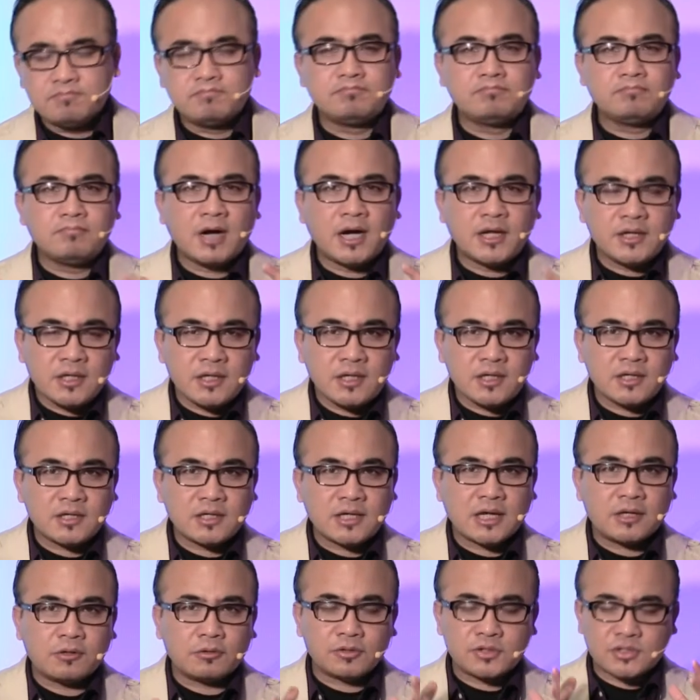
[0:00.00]
money
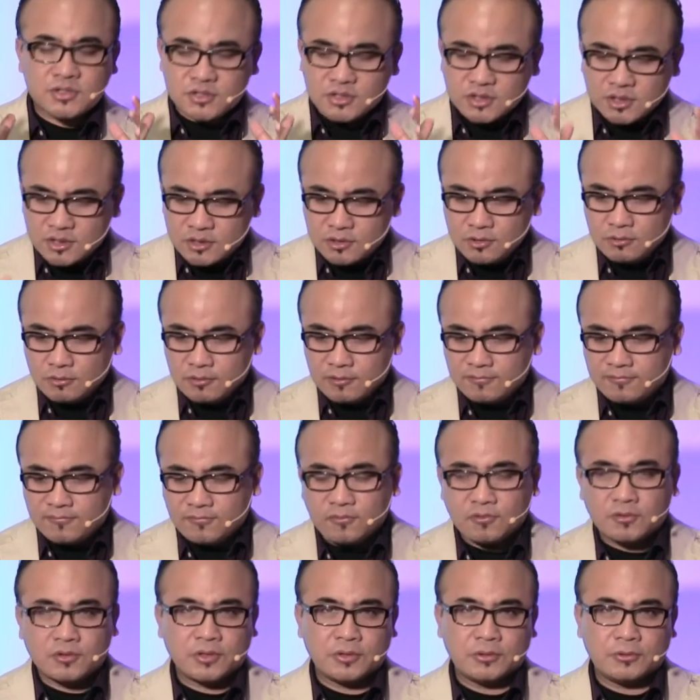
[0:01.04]
cannot secure
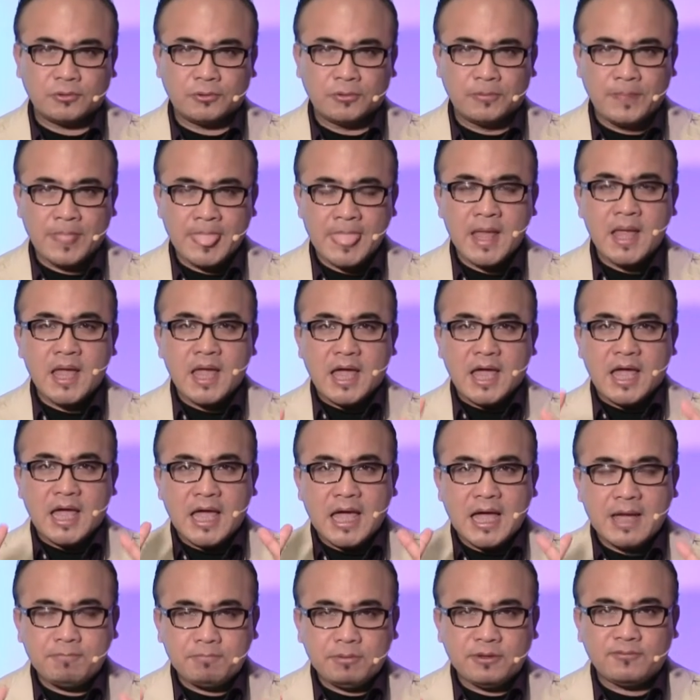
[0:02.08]
for you a
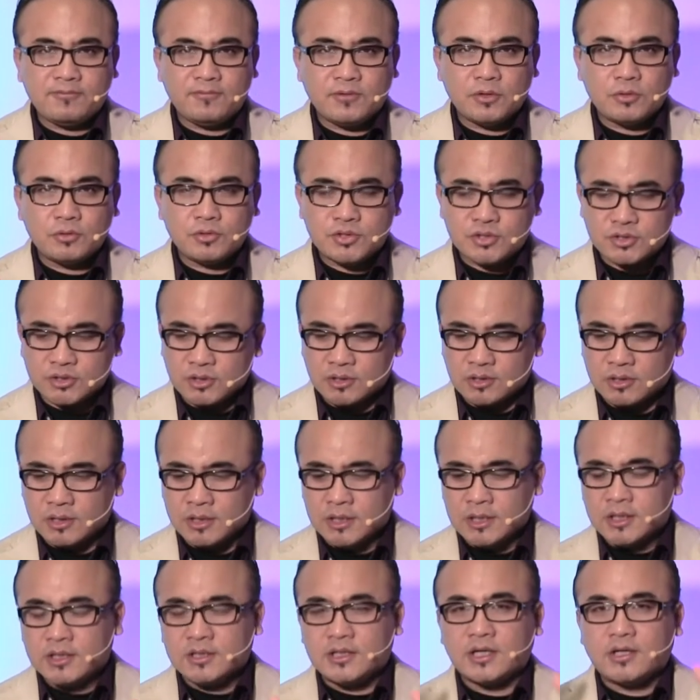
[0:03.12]
happy future
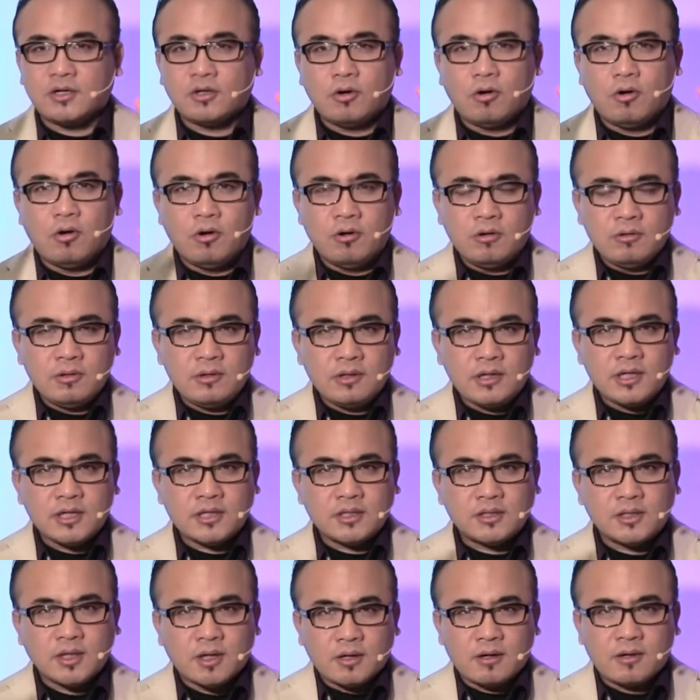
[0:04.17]
that only
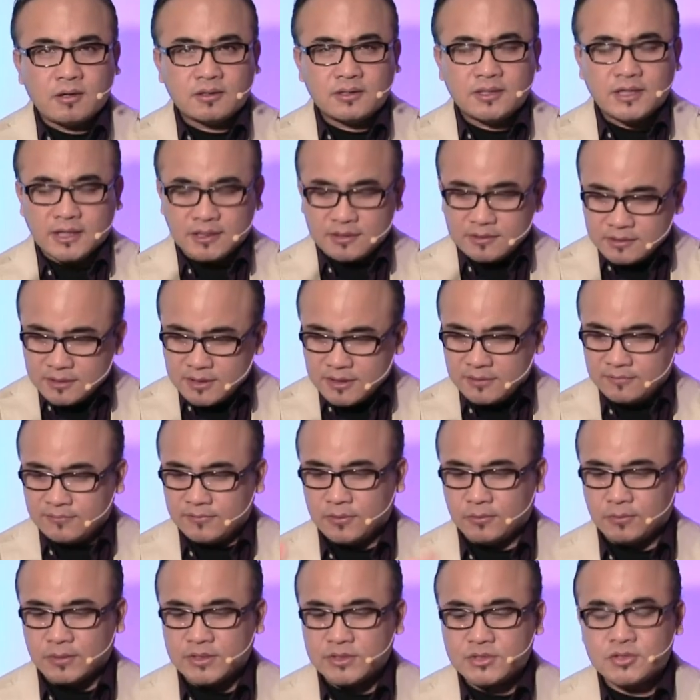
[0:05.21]
God can
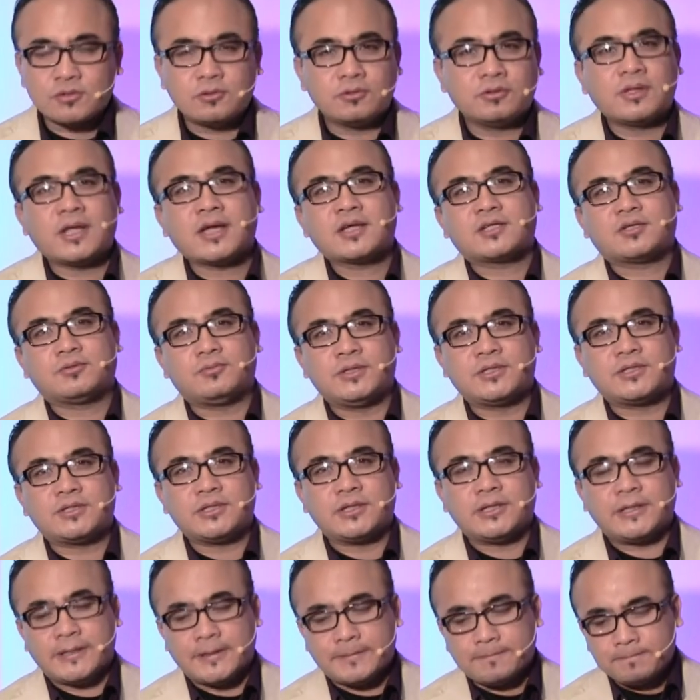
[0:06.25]
give you. And so next we
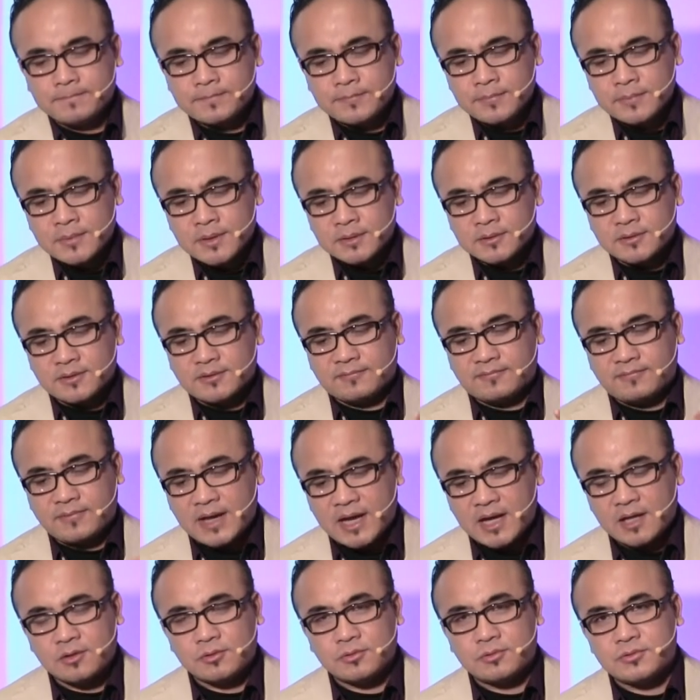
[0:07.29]
see the
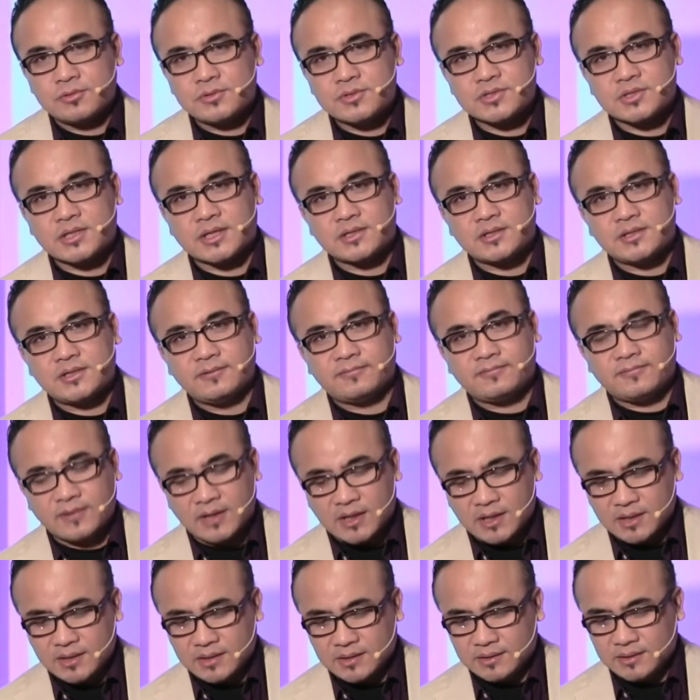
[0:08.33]
values that
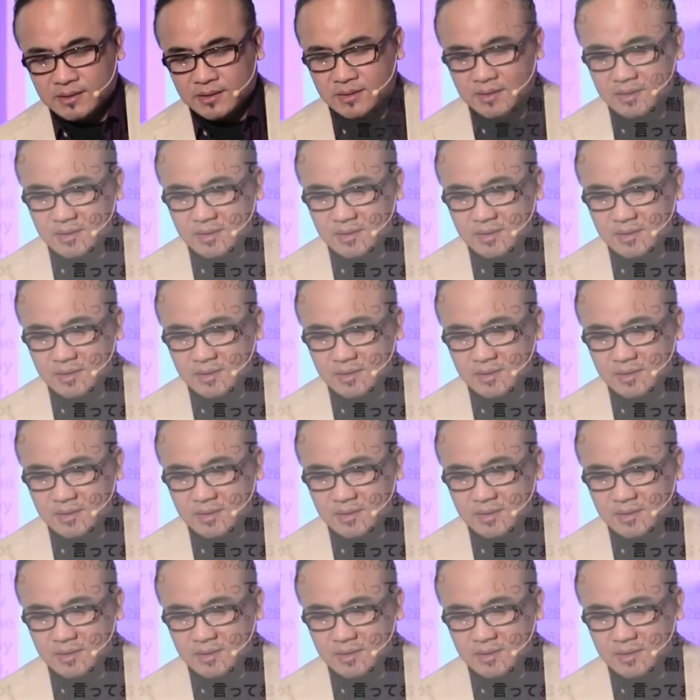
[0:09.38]
define